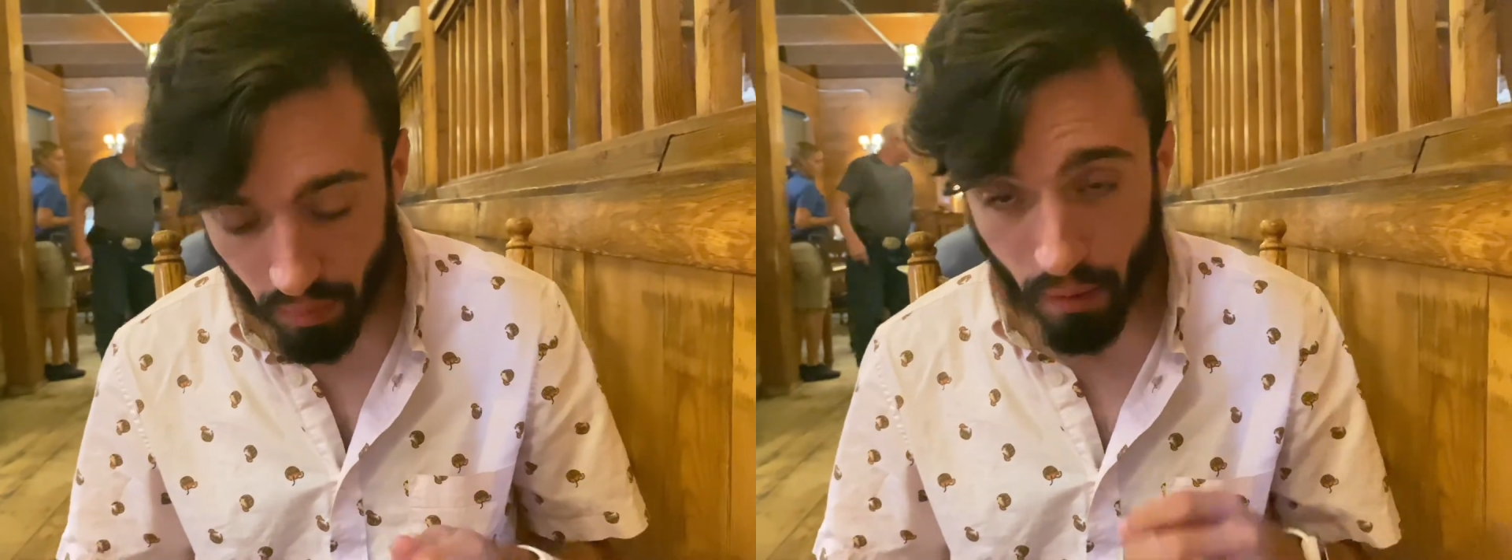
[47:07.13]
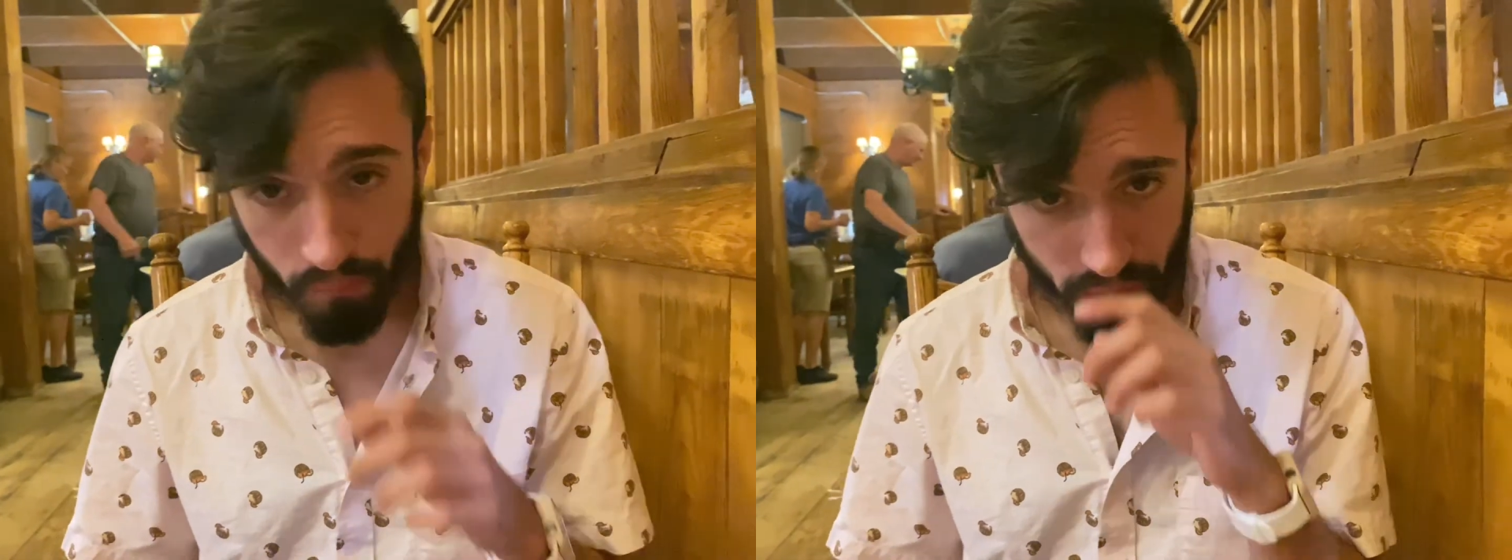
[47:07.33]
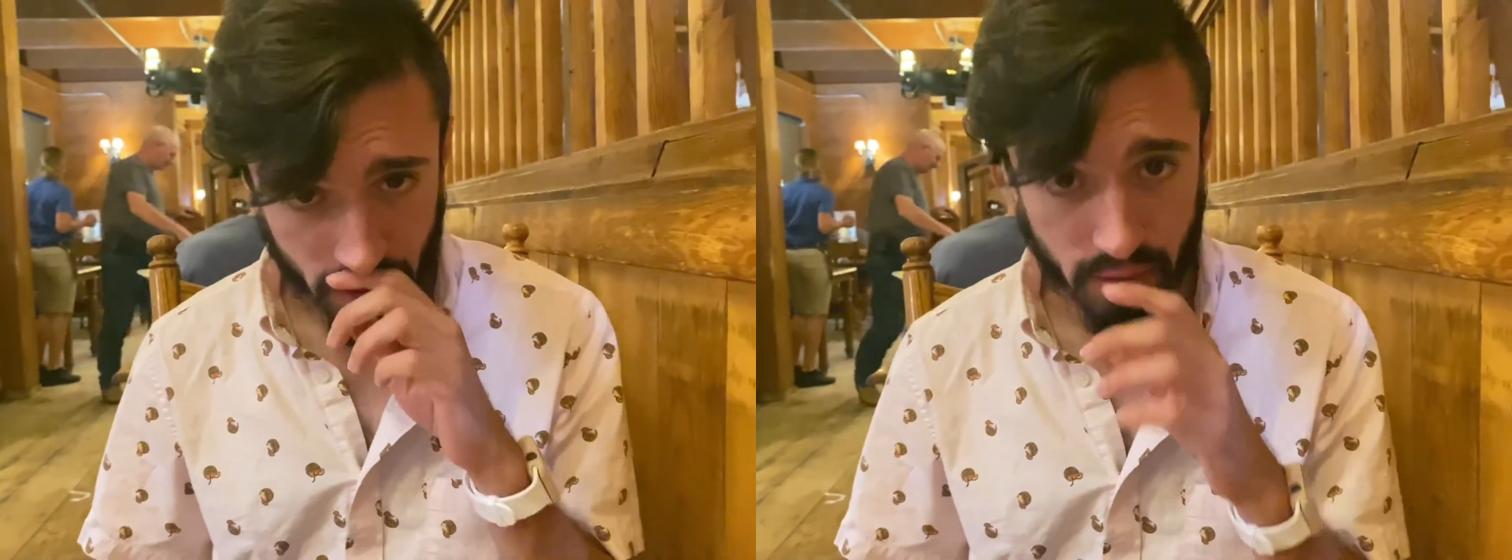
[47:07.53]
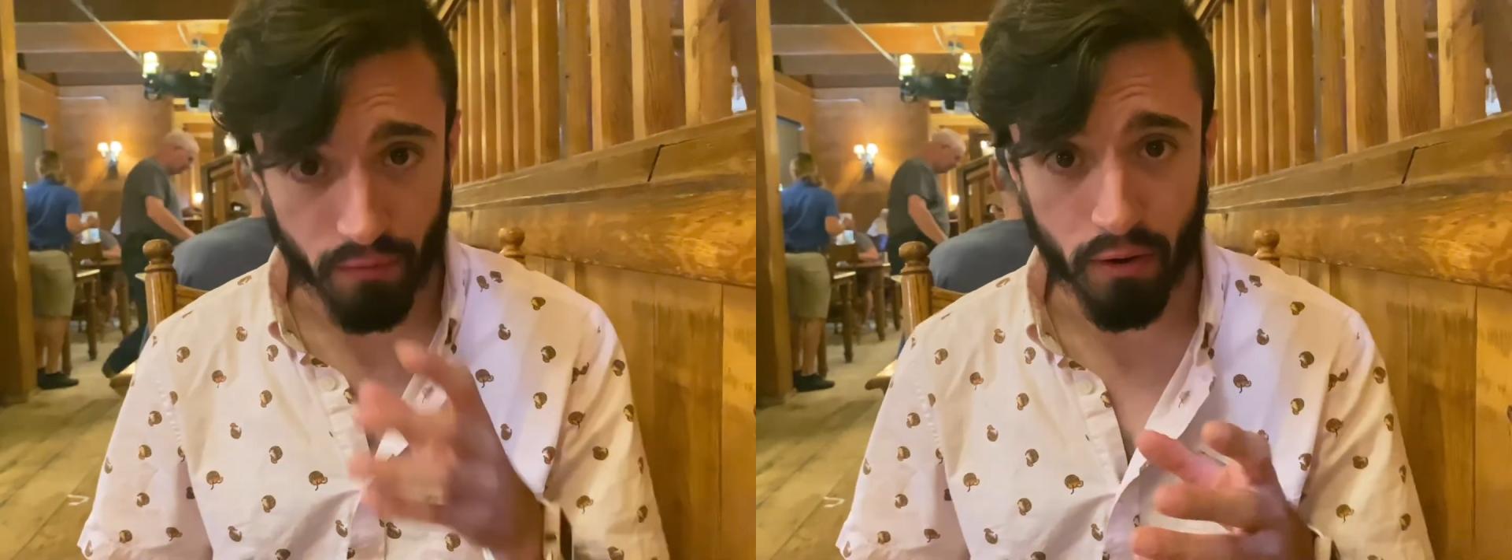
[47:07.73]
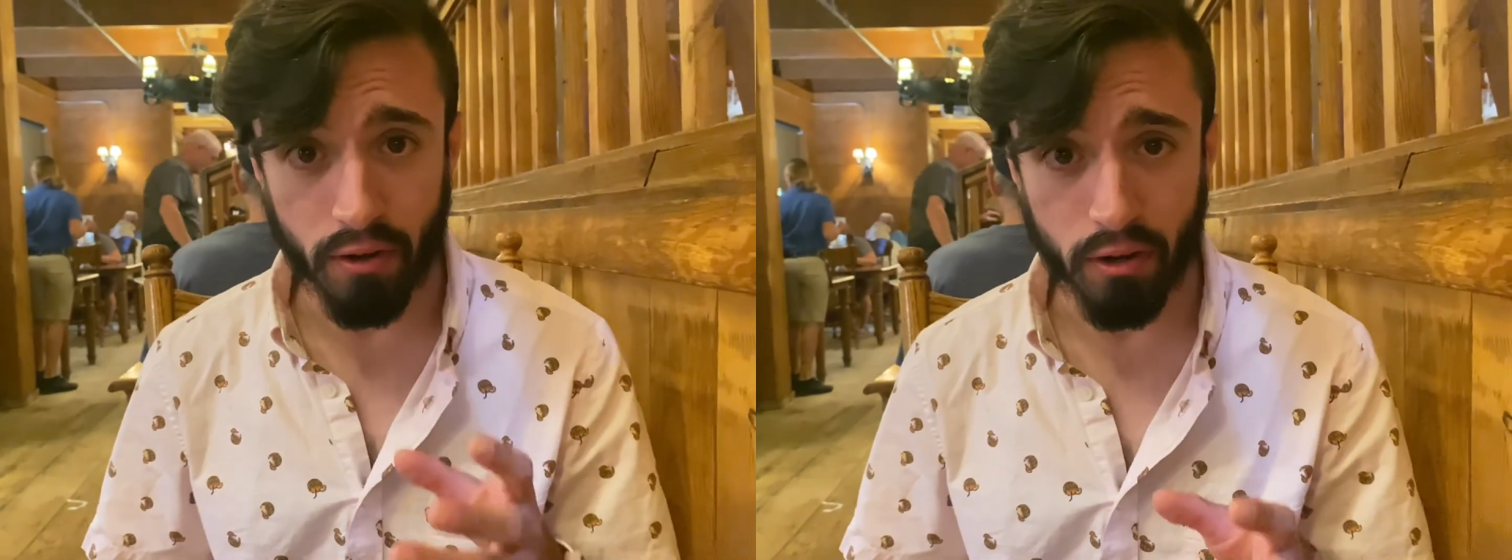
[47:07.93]
And it's a
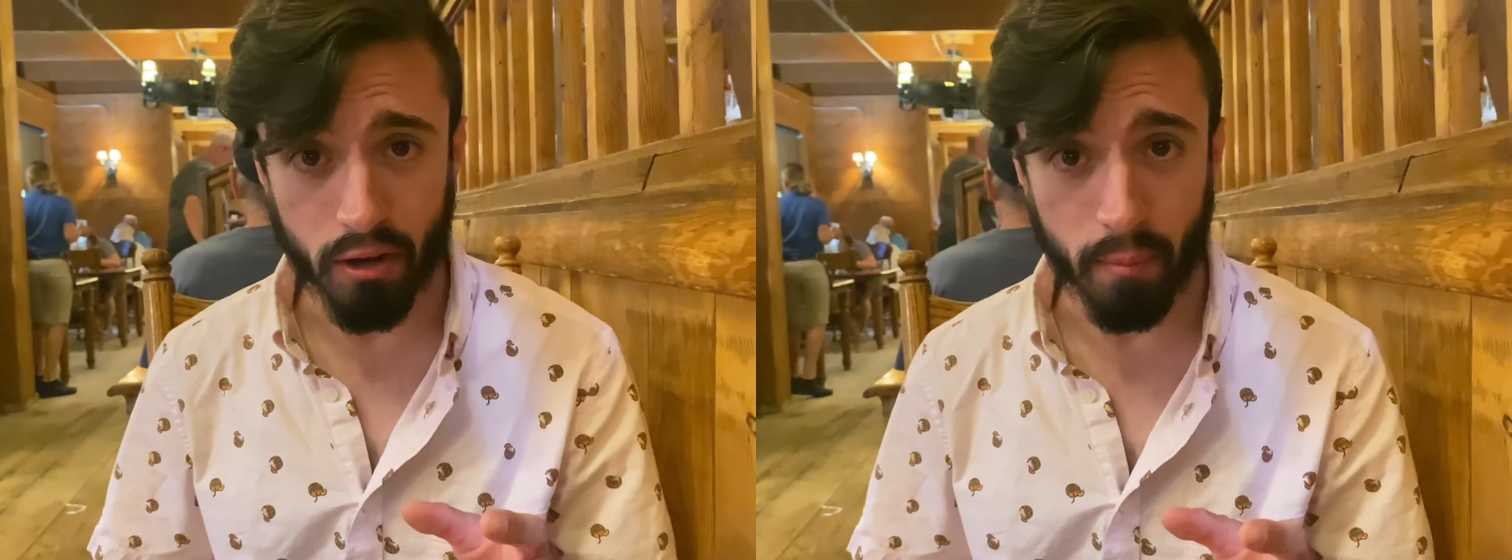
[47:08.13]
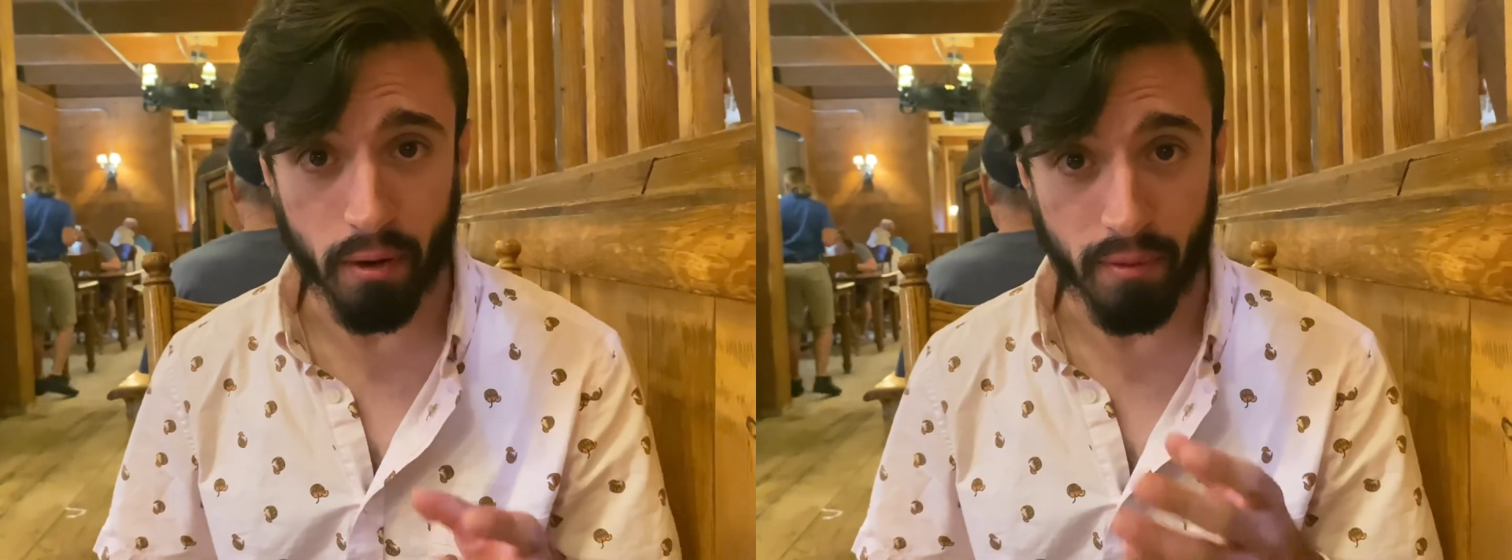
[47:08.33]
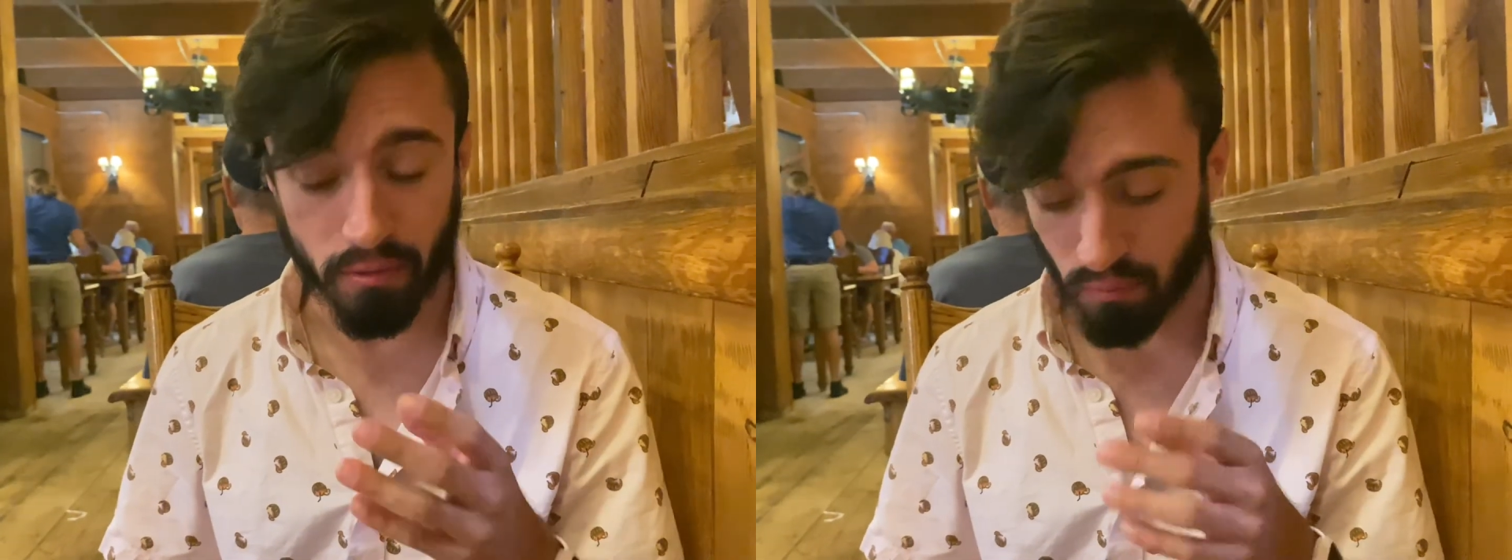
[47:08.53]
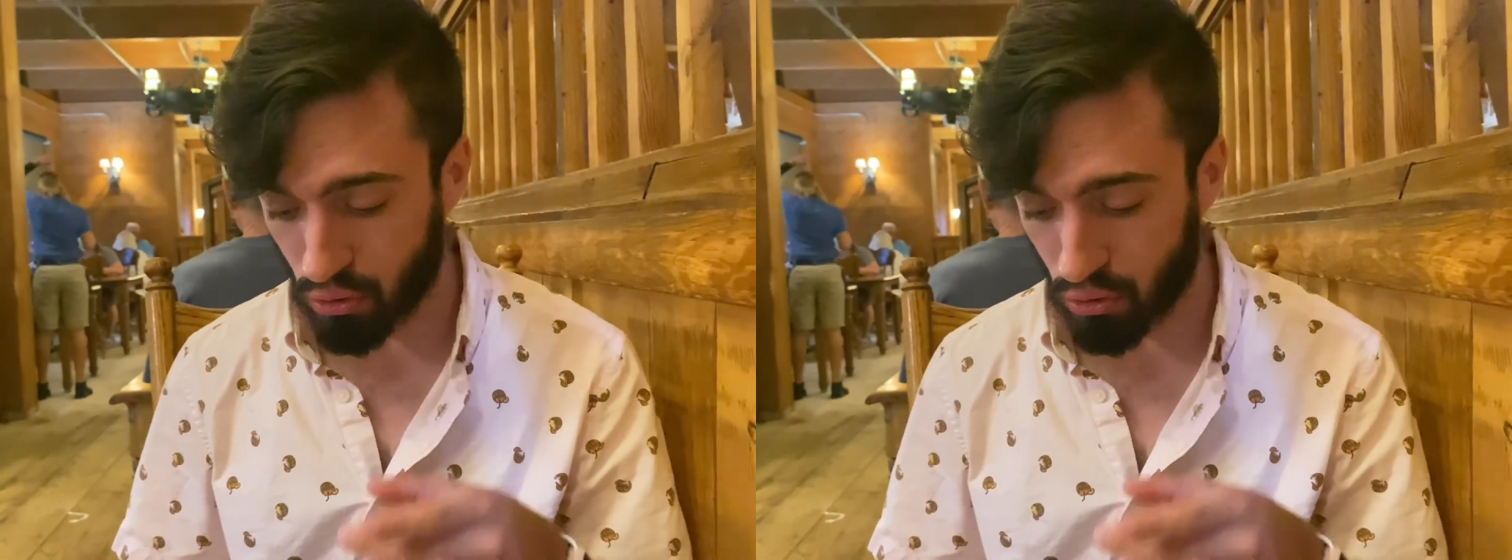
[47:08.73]
very good accompaniment